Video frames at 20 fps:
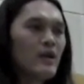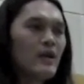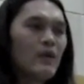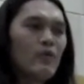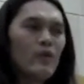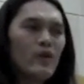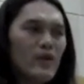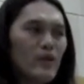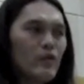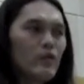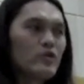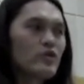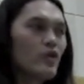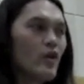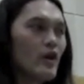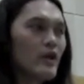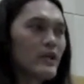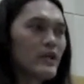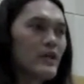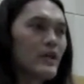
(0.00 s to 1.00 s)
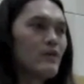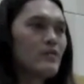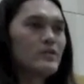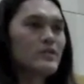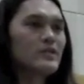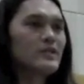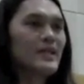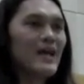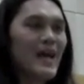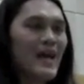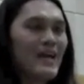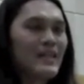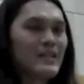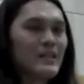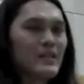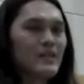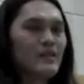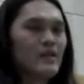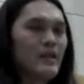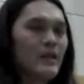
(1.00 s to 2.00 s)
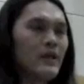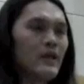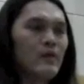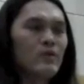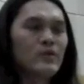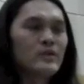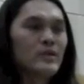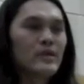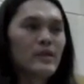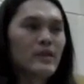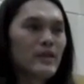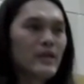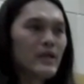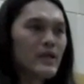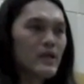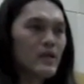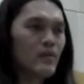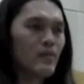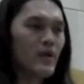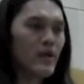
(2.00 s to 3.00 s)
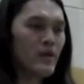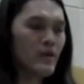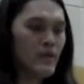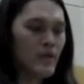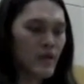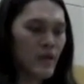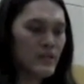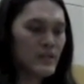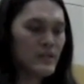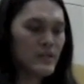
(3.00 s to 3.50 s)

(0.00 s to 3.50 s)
And while they were talking, I was just acting, and I wasn't thinking about it.